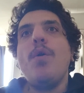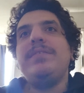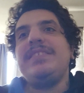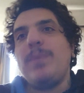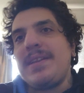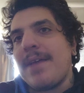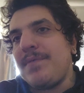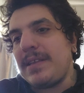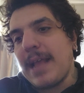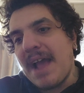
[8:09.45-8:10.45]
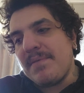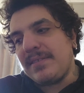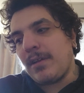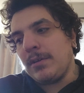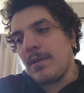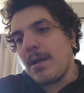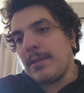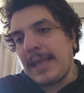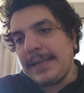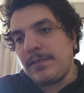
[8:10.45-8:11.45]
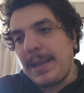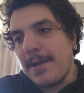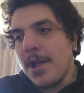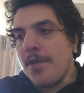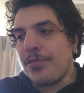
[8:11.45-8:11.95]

Since when have you started lying to me?